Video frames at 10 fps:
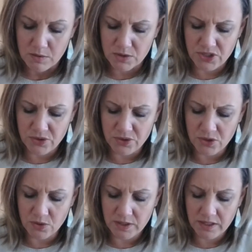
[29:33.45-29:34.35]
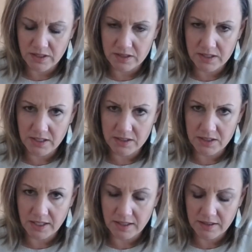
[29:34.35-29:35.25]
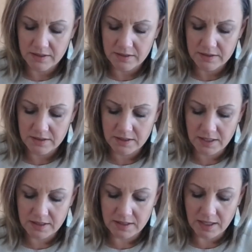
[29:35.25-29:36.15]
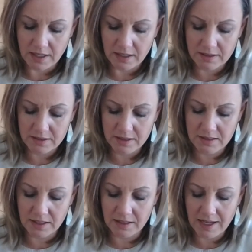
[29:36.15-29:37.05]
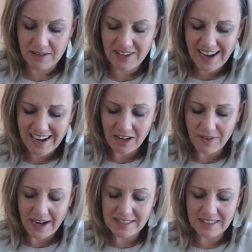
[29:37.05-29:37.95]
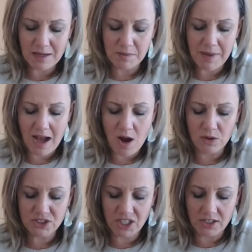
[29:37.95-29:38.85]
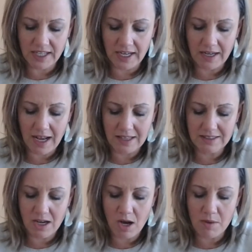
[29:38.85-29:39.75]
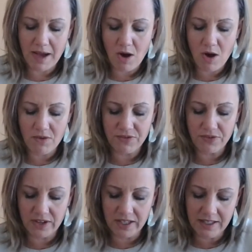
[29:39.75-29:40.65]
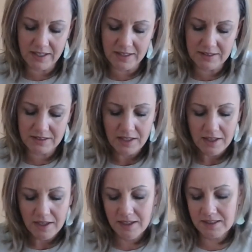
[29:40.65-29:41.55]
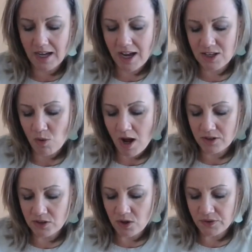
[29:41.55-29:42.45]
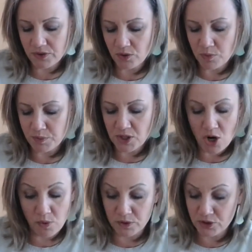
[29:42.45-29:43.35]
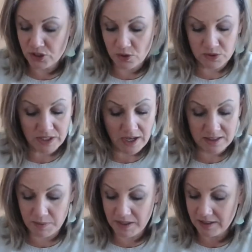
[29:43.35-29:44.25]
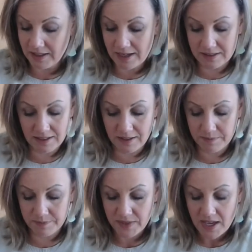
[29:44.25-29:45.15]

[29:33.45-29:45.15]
What you doing here, TJ? Stacy asked. TJ laughed. I got a right to come to my own church, ain't I? See all my old friends. His eyes wandered over the group, but no one showed signs of being glad to see him.